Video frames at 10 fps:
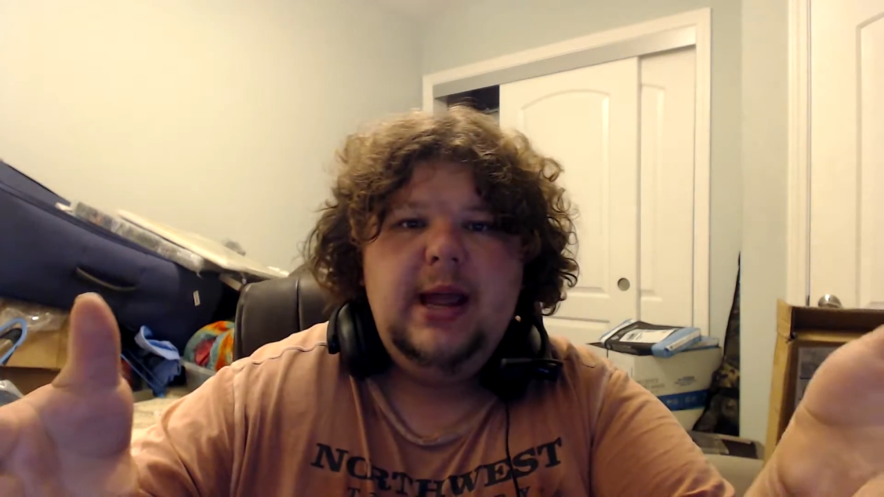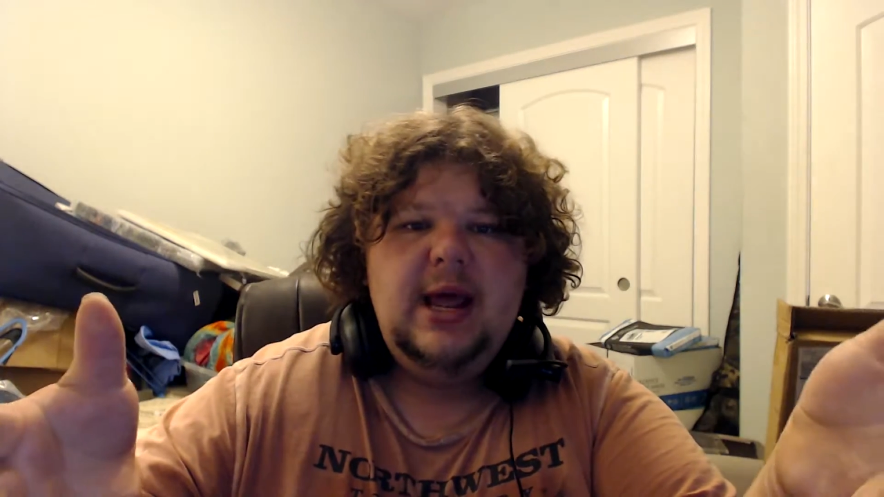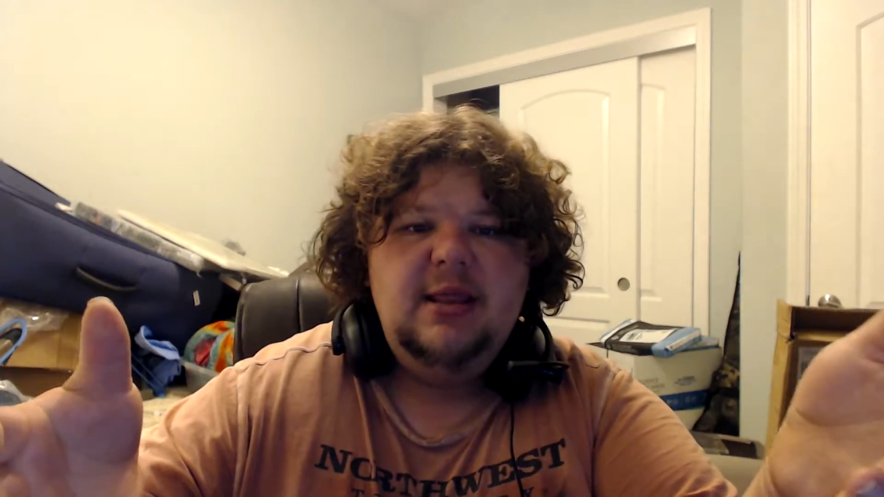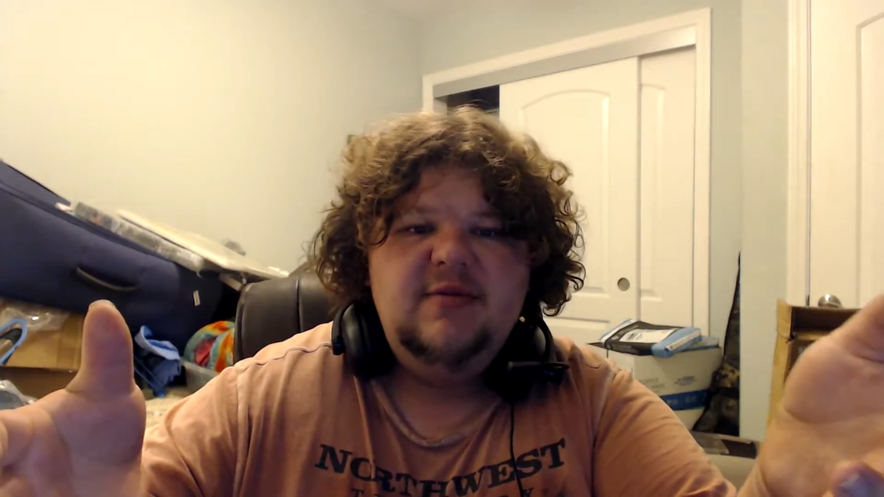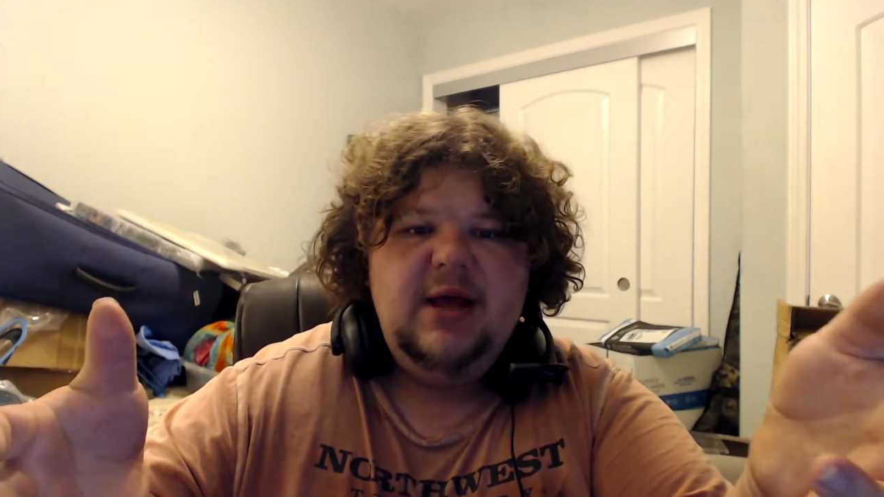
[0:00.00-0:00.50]
we
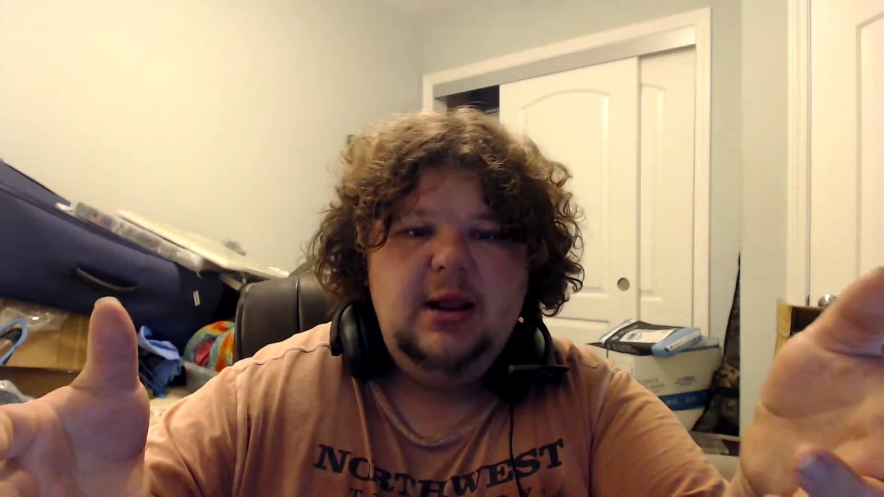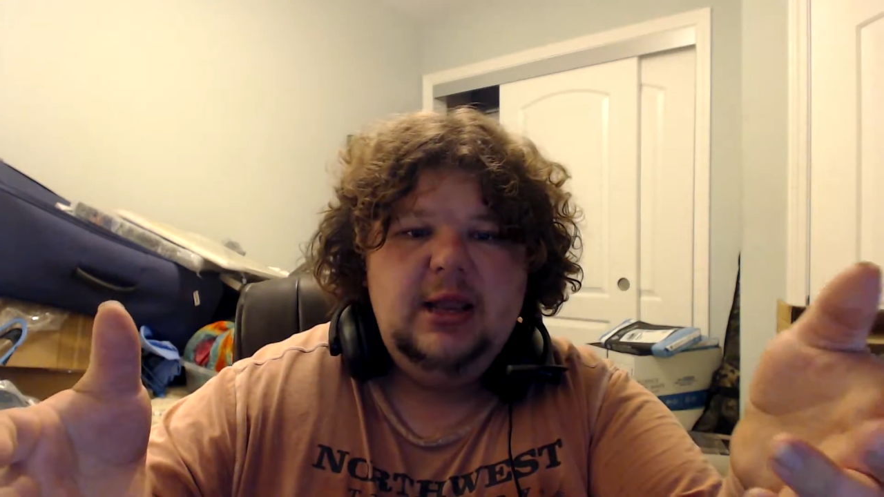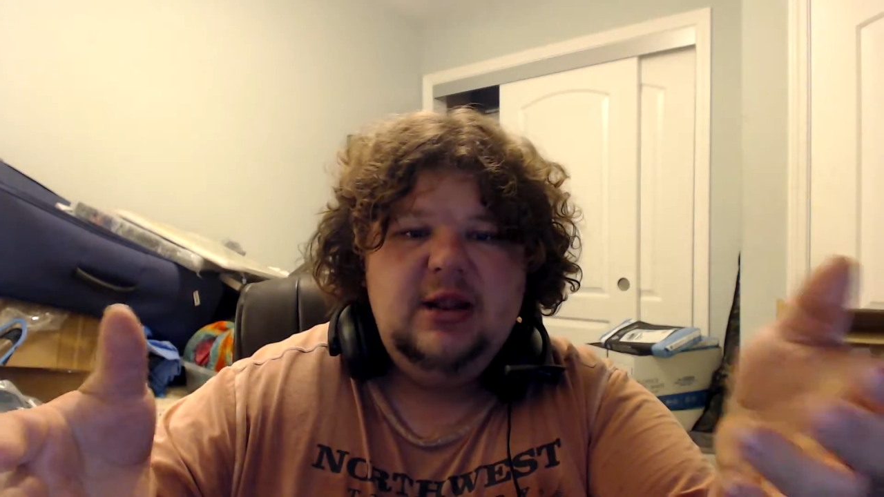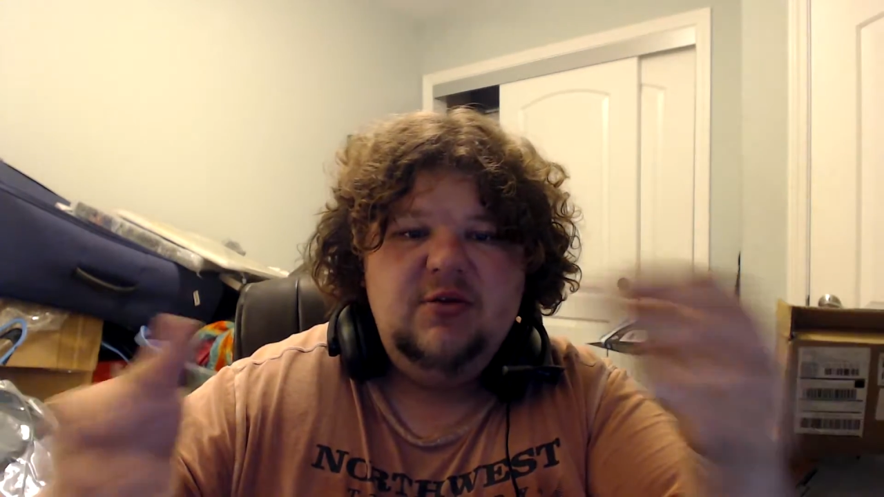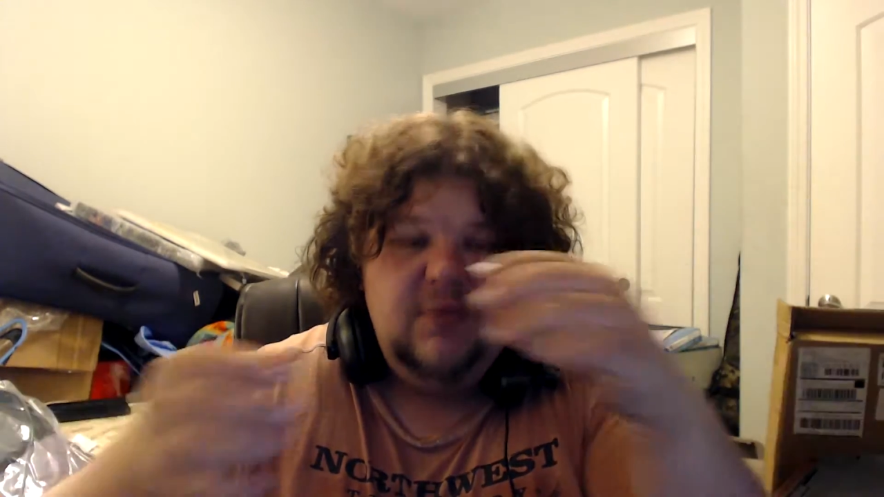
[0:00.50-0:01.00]
had these
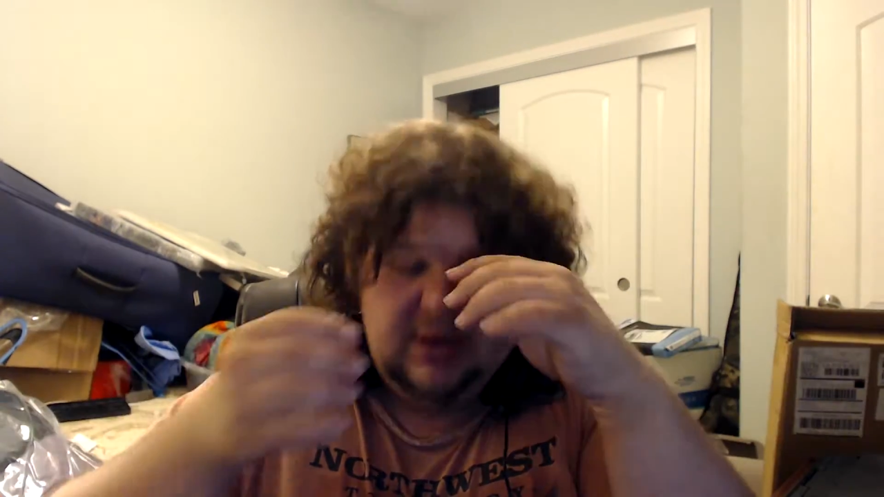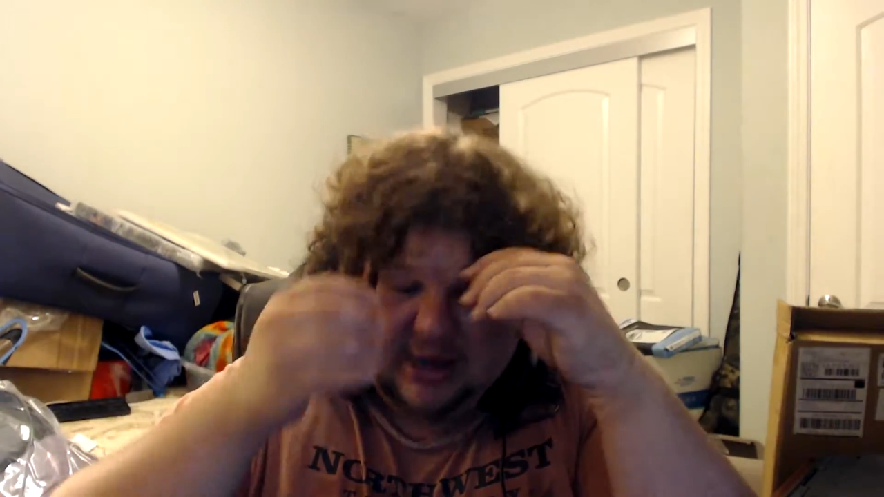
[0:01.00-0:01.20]
outlets,